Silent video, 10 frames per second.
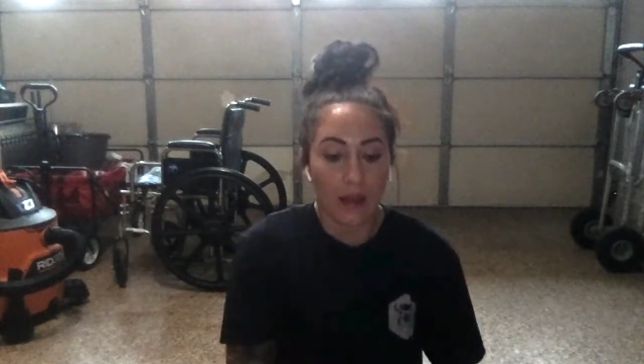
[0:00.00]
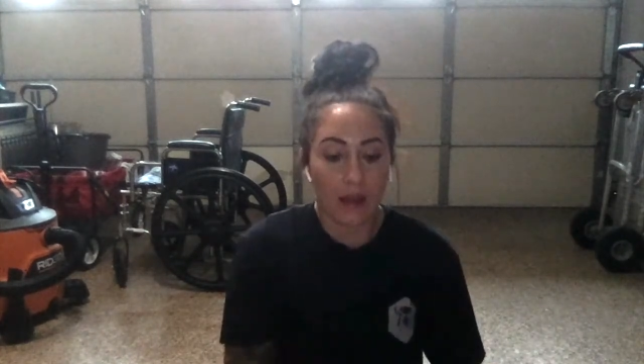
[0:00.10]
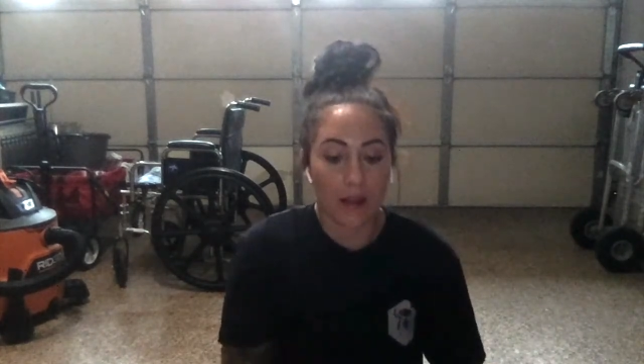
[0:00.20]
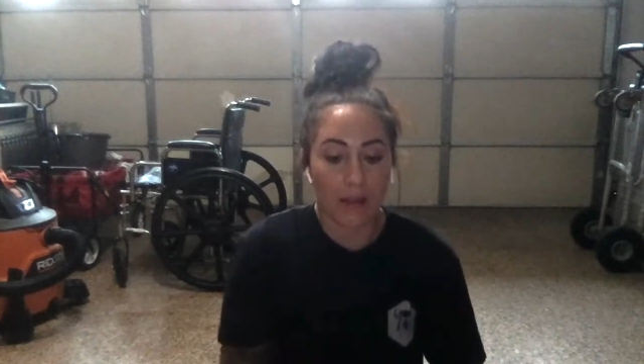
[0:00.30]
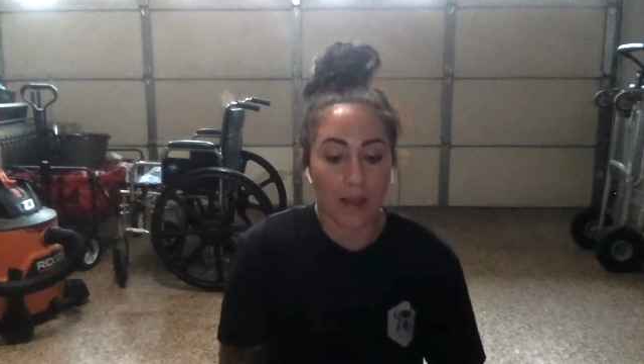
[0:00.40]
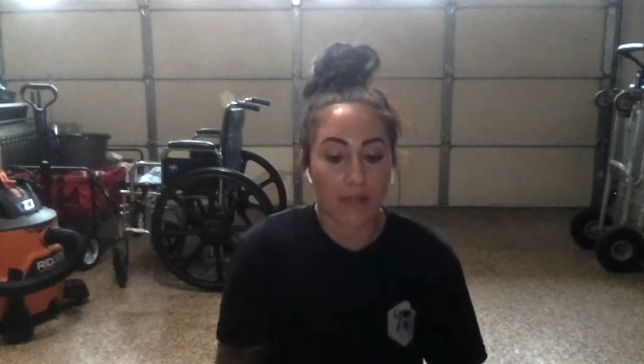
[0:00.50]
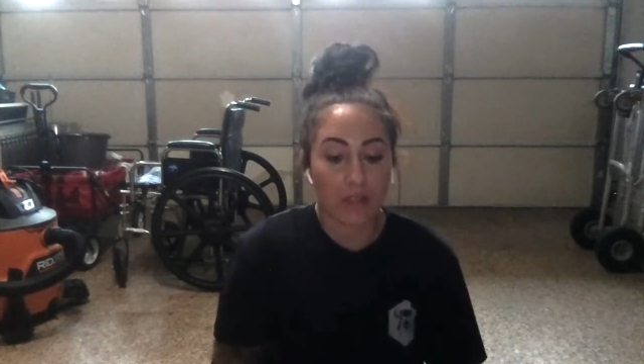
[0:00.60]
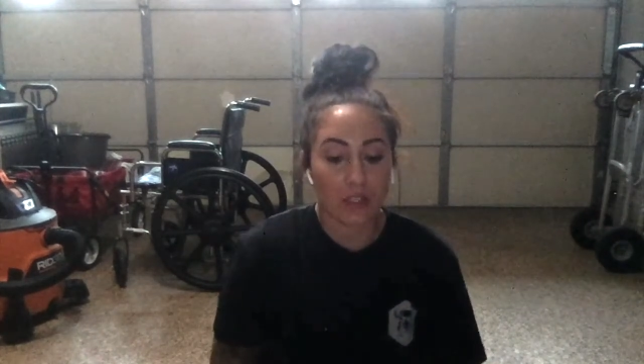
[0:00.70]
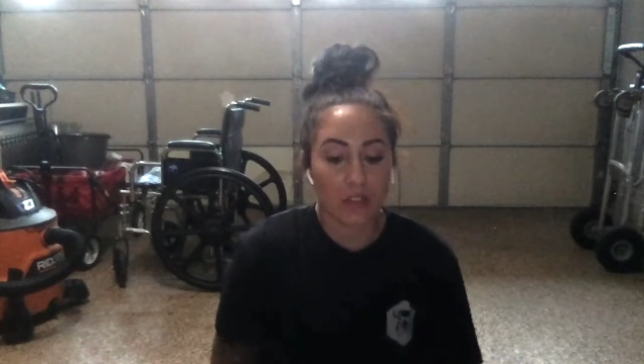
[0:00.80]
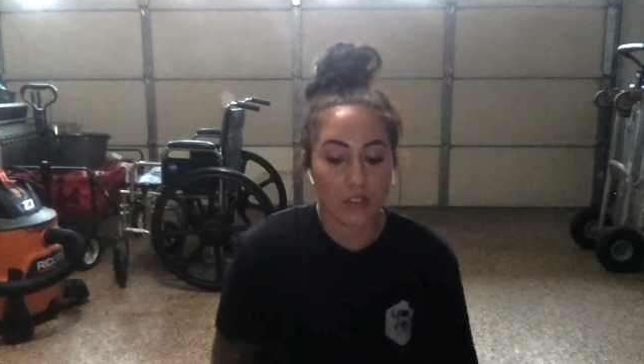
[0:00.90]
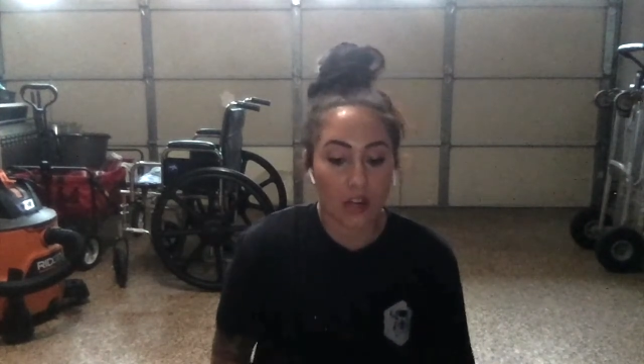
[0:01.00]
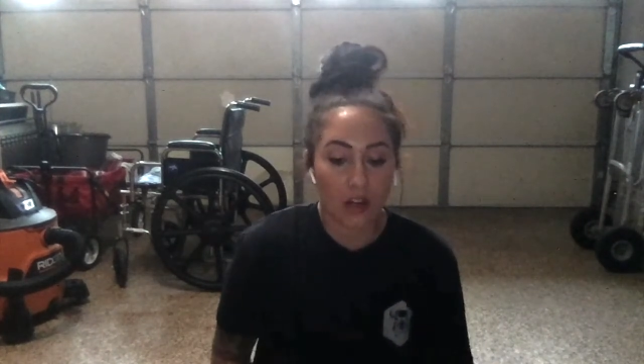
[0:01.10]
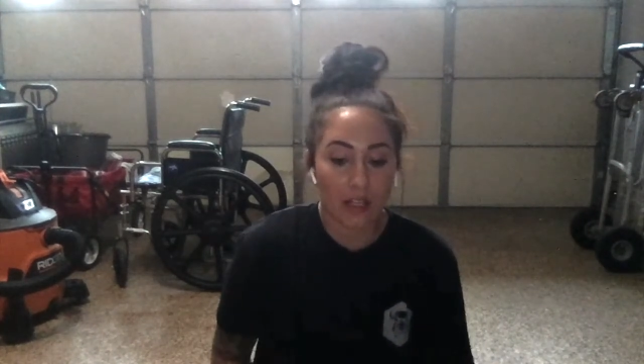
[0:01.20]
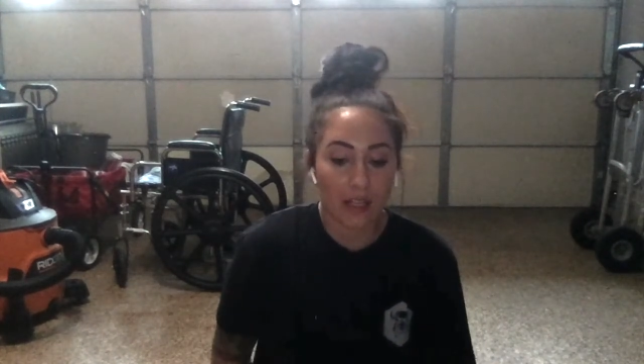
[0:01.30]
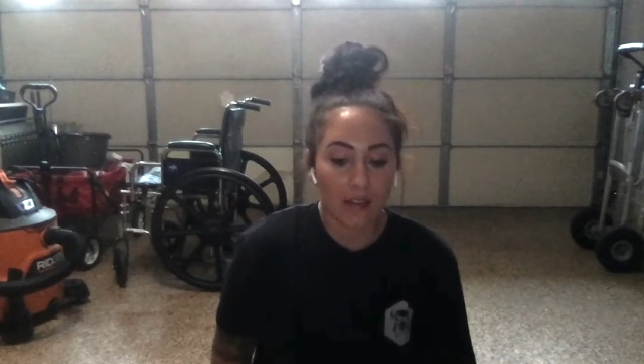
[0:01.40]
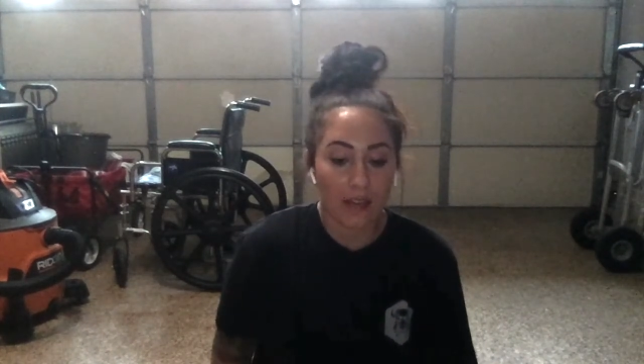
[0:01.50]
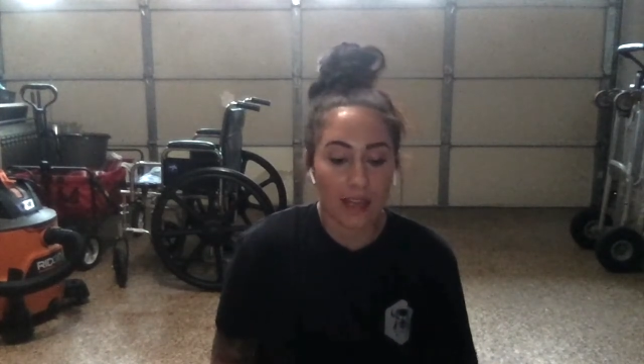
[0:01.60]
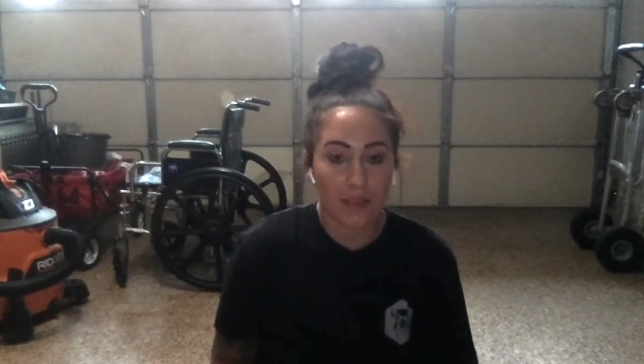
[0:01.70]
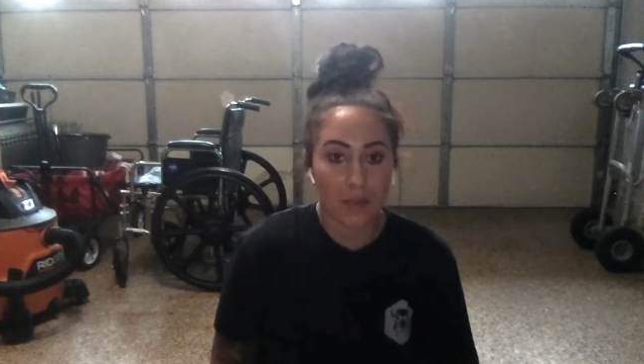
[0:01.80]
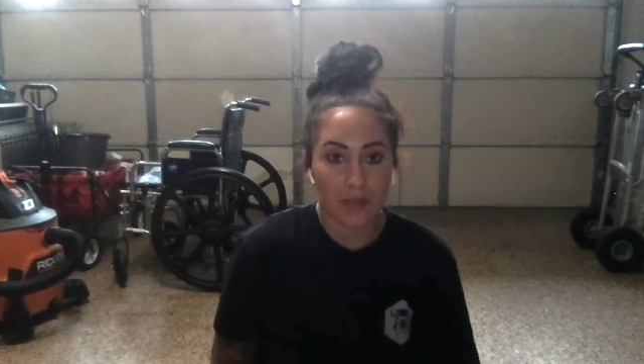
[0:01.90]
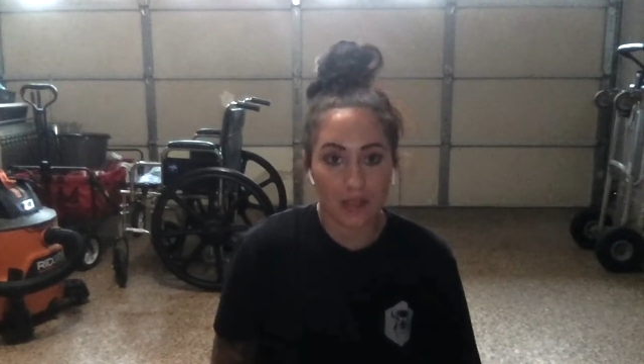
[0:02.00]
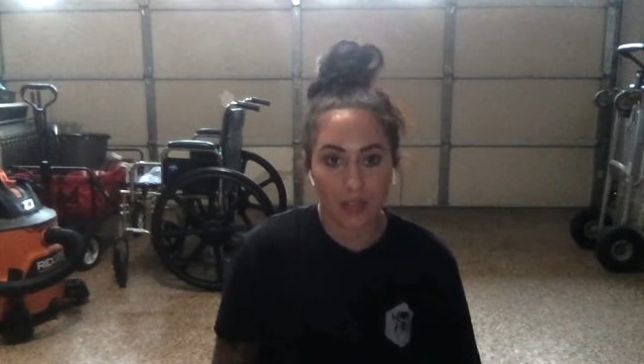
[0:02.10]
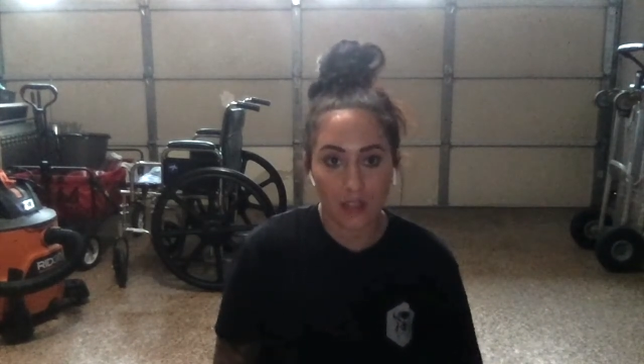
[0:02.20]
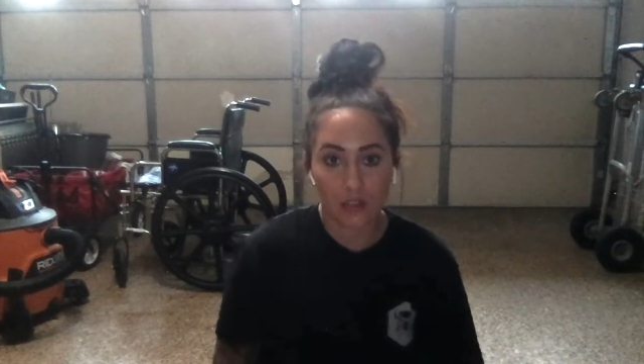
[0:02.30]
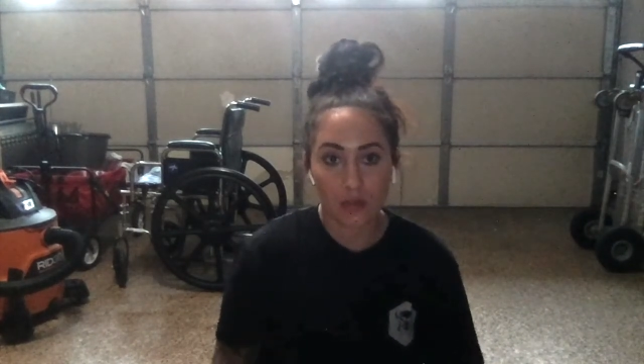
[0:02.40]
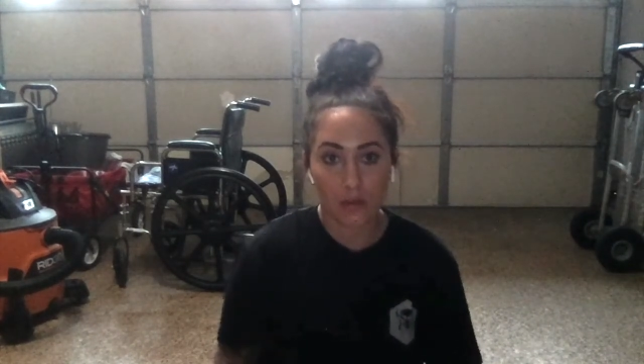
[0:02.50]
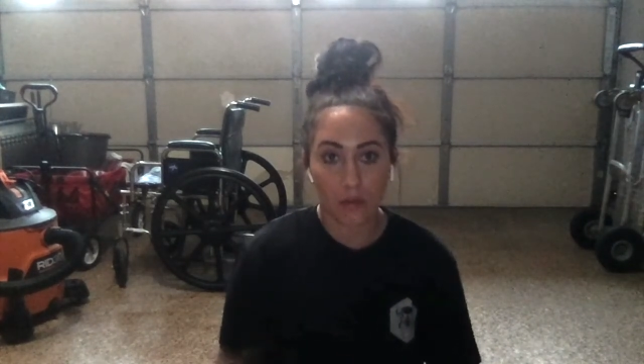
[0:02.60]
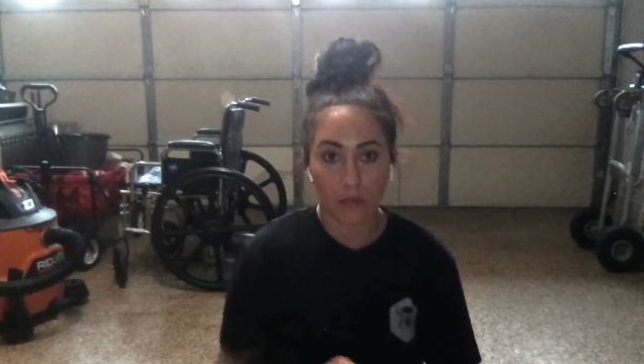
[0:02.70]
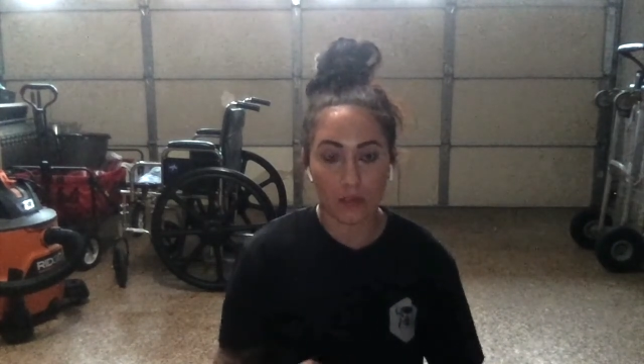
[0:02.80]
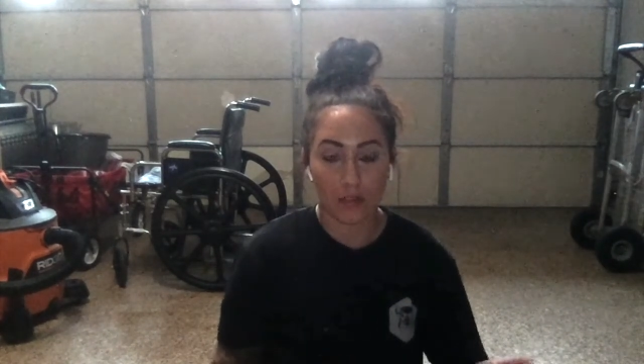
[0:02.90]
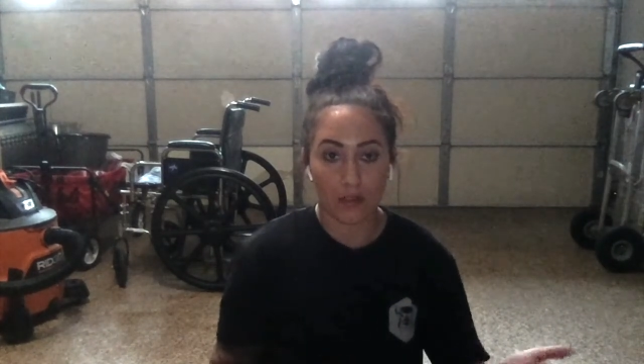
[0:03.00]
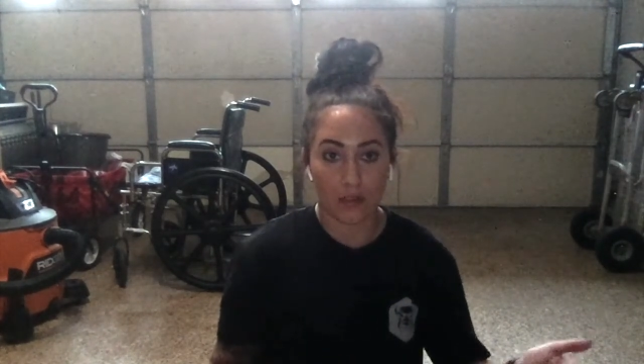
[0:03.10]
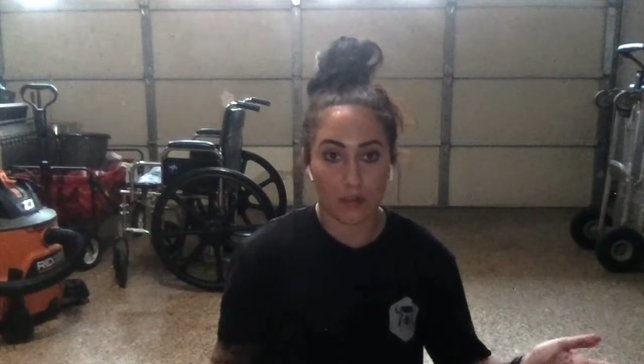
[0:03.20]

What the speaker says: After each target has been touched, your